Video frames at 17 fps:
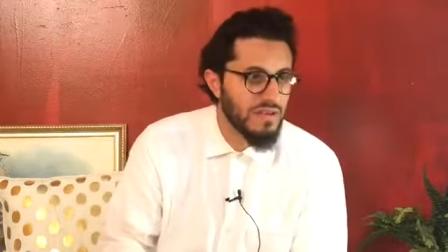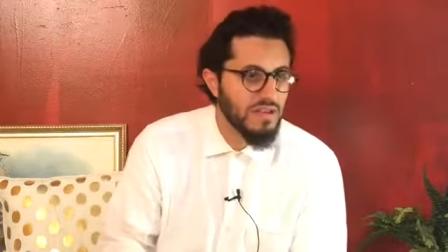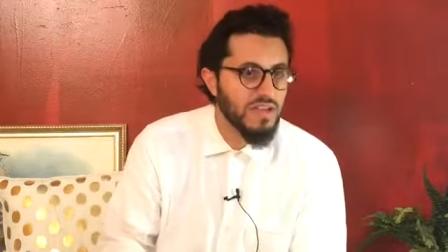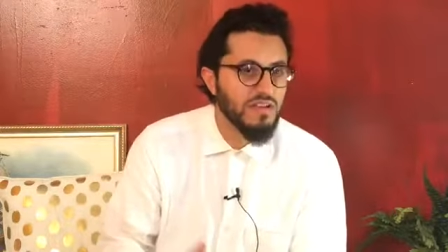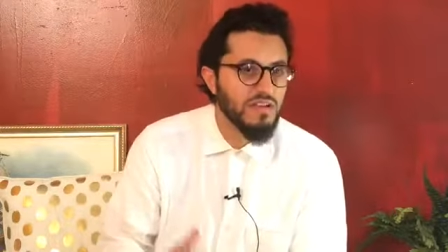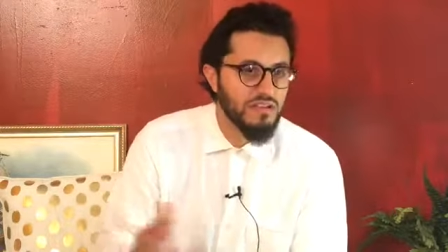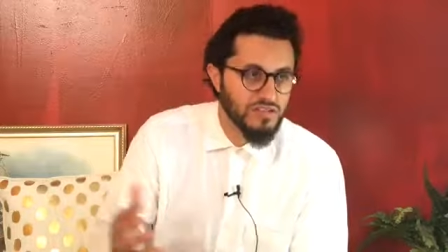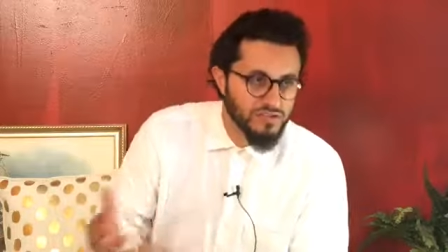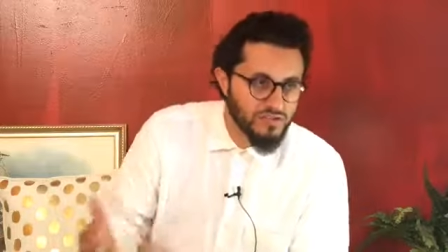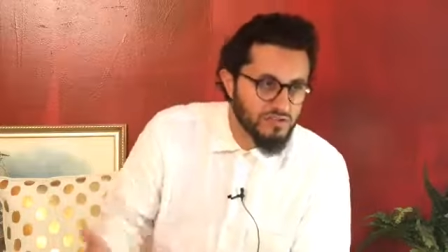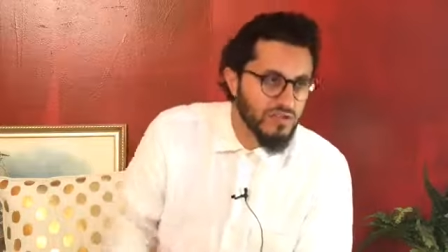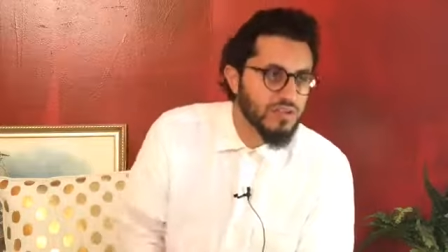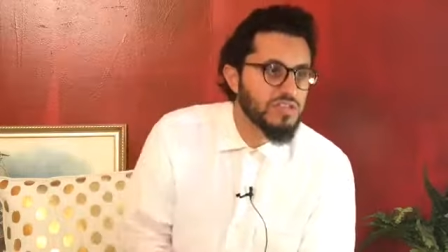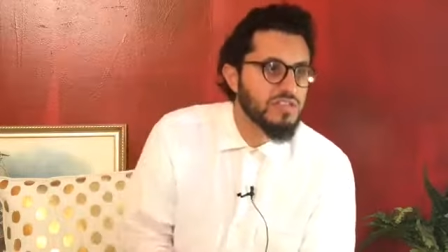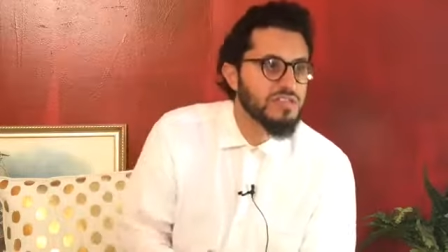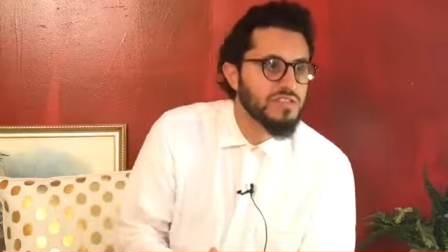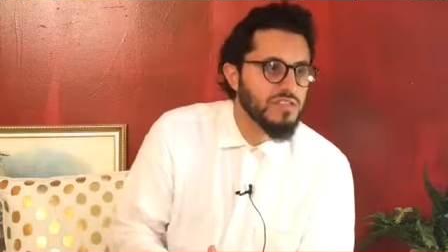in
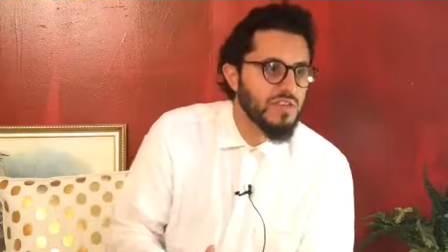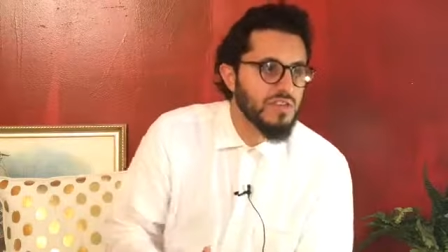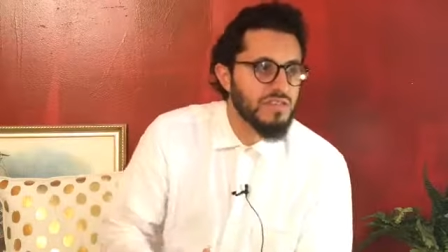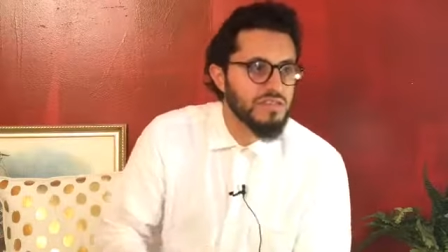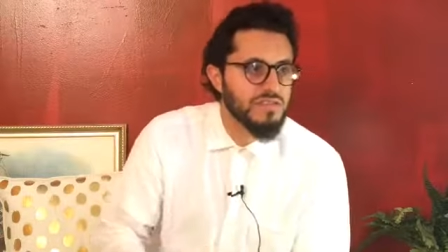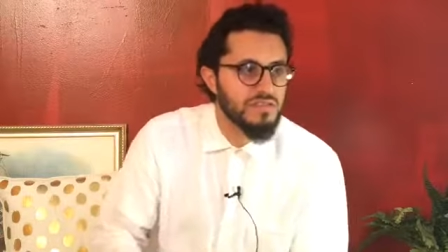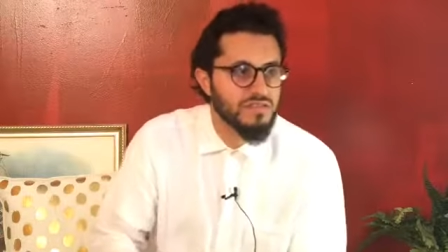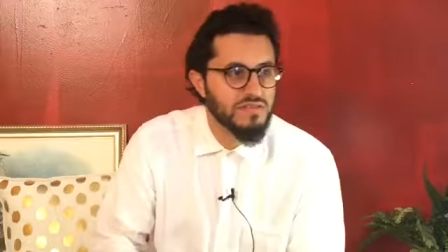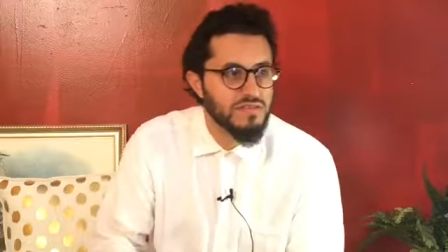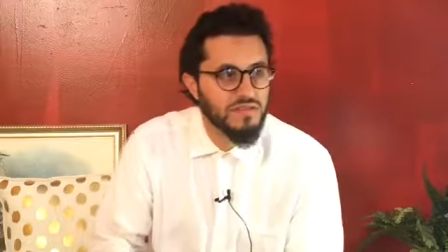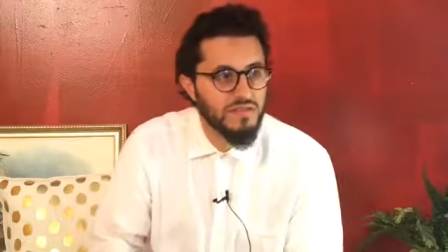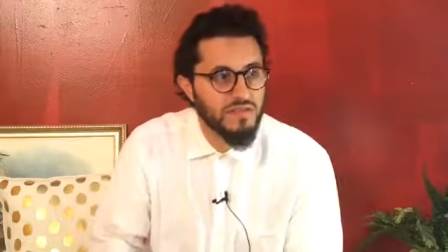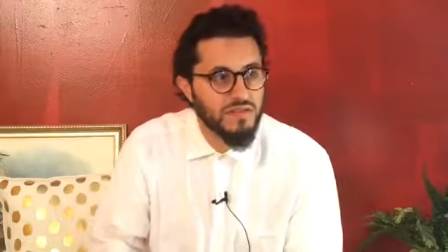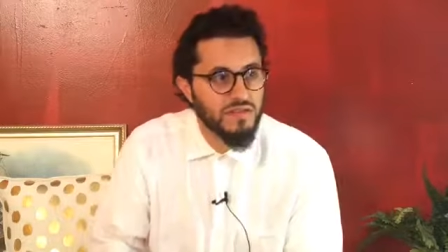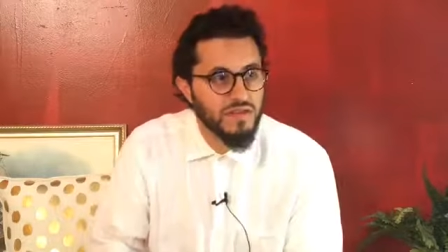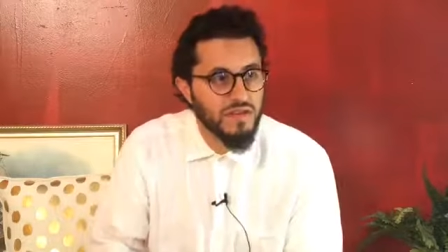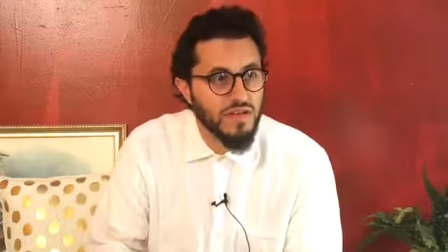construction sites
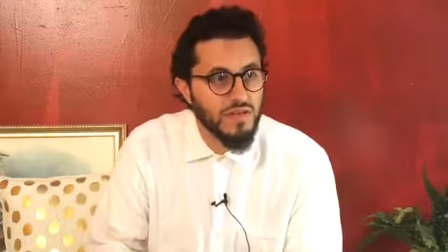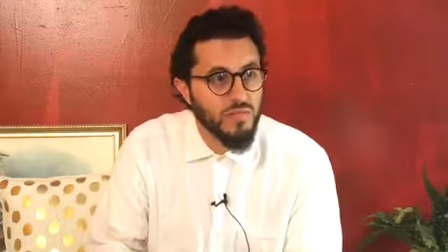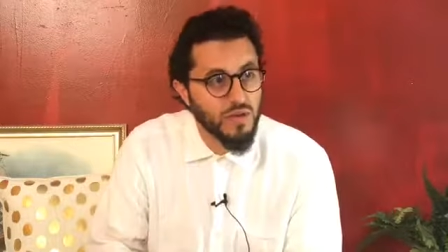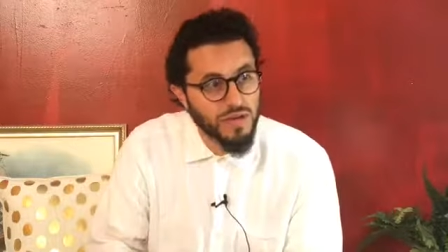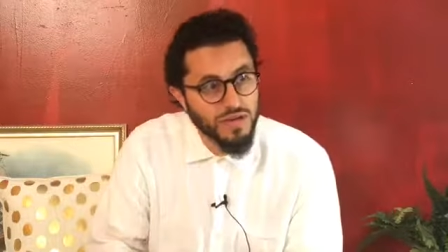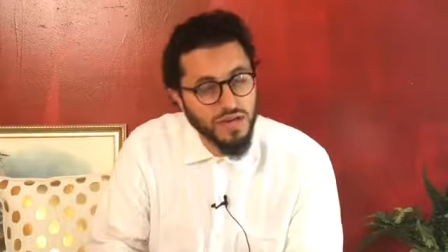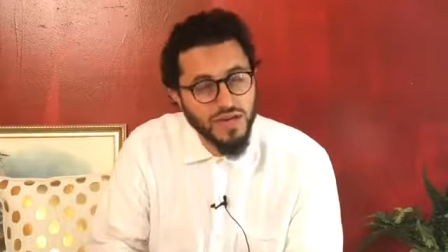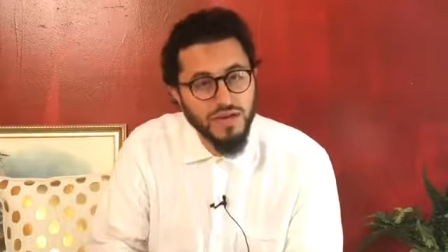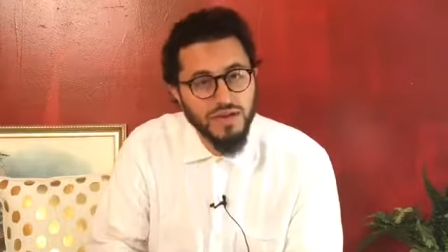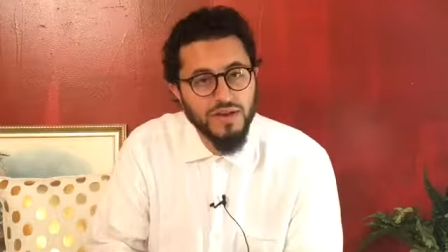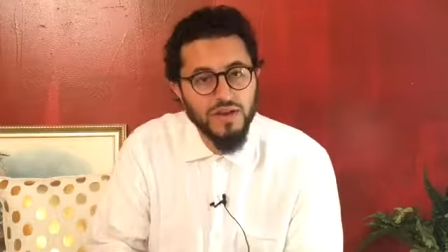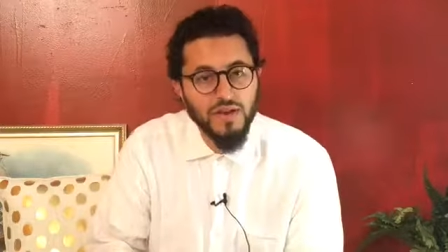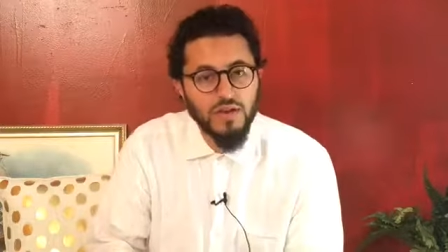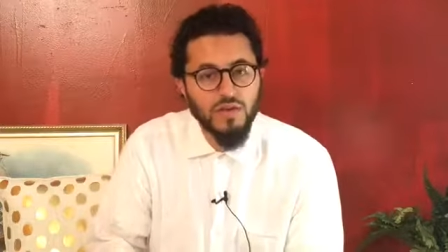and whatnot,